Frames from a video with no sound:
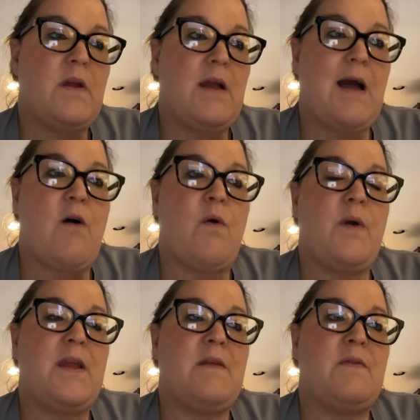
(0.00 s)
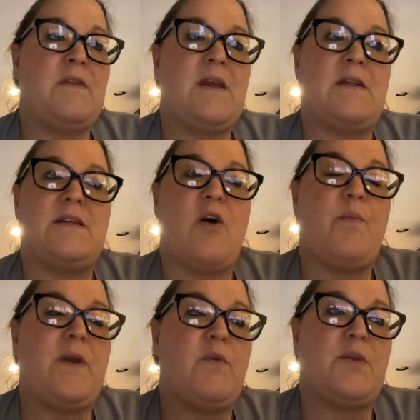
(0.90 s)
how it's
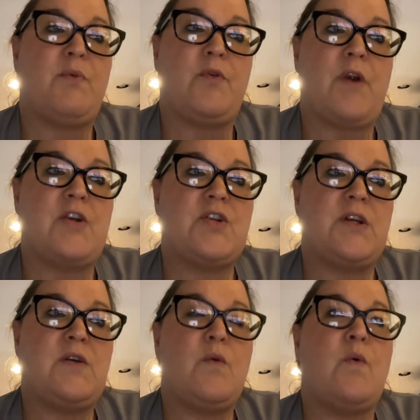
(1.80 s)
helping with progression